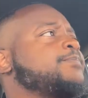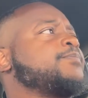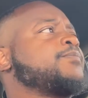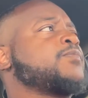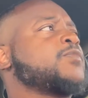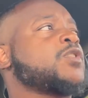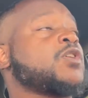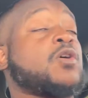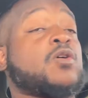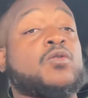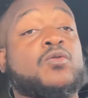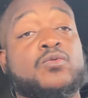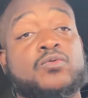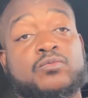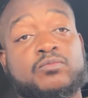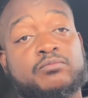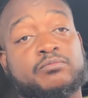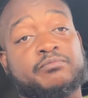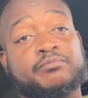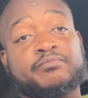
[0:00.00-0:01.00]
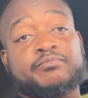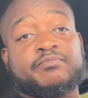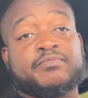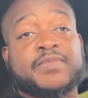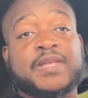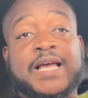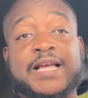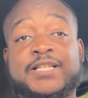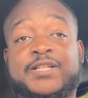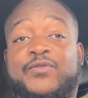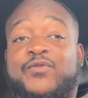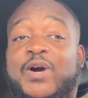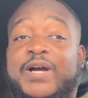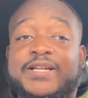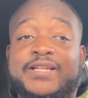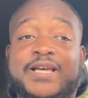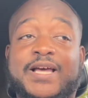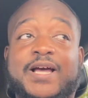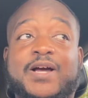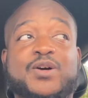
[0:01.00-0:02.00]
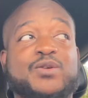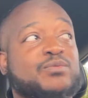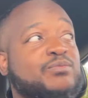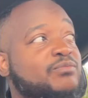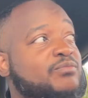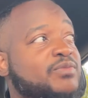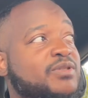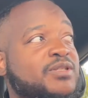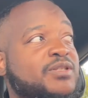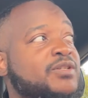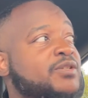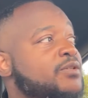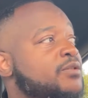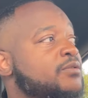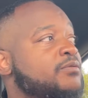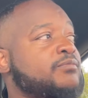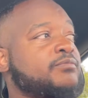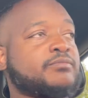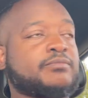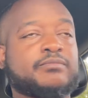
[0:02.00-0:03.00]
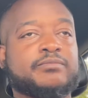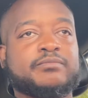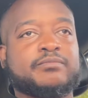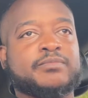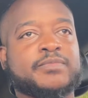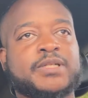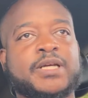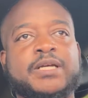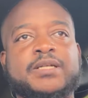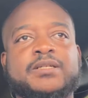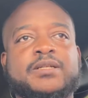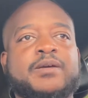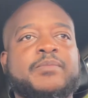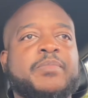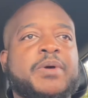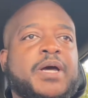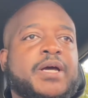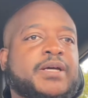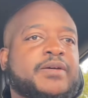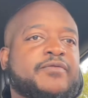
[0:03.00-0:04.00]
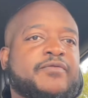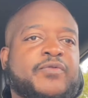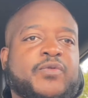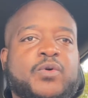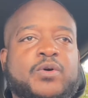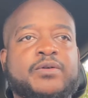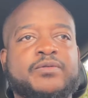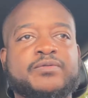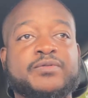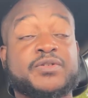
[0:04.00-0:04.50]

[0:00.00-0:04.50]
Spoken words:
So, as of right now, still texting back and forth.